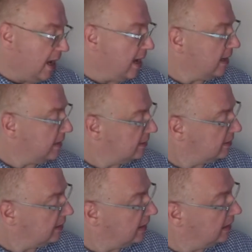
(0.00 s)
and
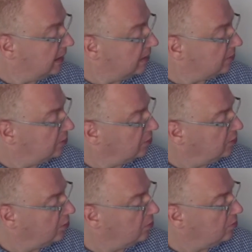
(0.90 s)
it lets you
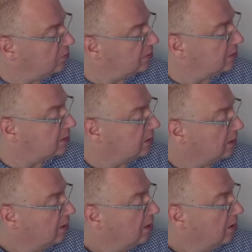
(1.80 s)
use